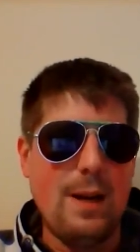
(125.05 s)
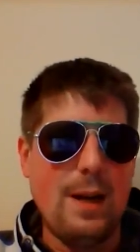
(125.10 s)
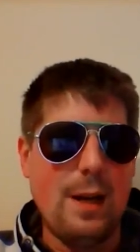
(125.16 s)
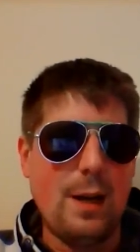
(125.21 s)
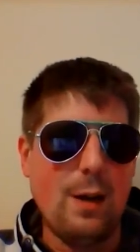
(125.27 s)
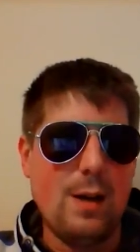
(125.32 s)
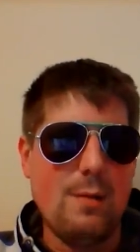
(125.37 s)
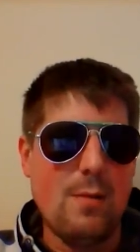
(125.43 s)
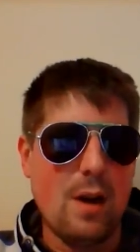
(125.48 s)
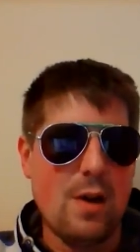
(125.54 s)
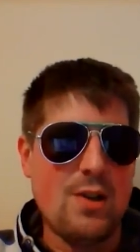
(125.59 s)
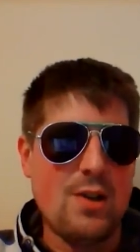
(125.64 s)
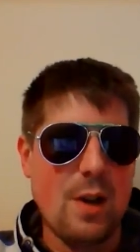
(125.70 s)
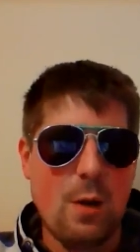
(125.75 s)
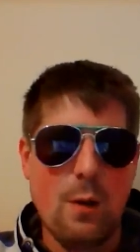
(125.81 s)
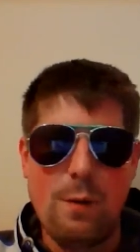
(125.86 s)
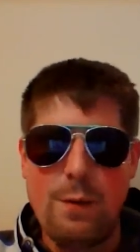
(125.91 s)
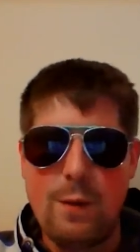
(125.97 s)
including
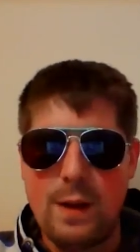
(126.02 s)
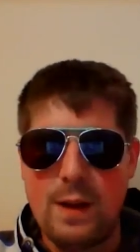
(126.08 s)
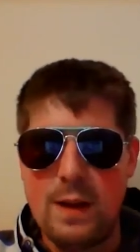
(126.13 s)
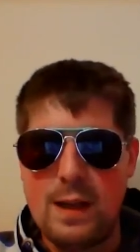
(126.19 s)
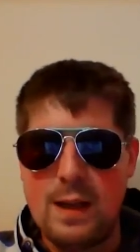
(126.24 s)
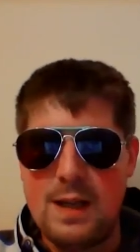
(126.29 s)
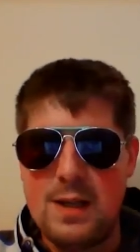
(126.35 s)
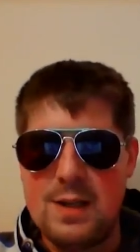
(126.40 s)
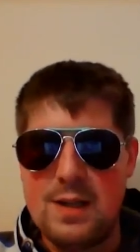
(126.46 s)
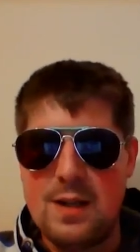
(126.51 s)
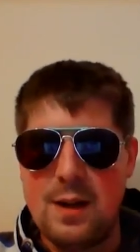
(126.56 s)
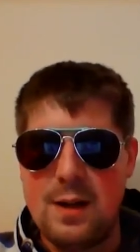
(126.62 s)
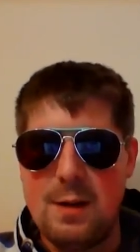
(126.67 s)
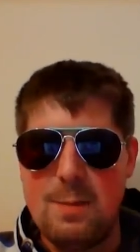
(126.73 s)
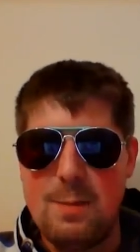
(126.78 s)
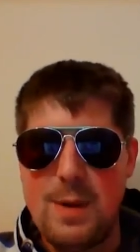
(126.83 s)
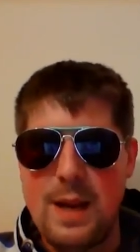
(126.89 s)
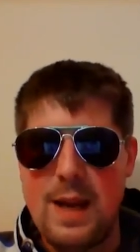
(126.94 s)
myself, think is going
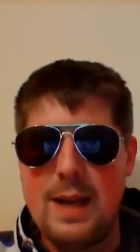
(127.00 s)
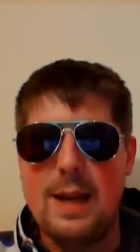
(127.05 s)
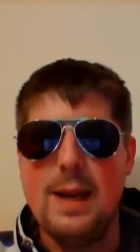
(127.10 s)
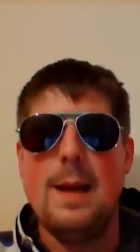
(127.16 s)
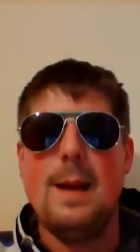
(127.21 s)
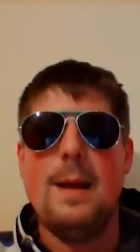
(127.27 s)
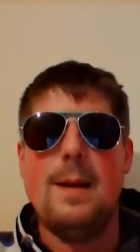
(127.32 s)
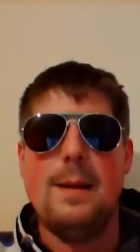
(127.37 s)
to be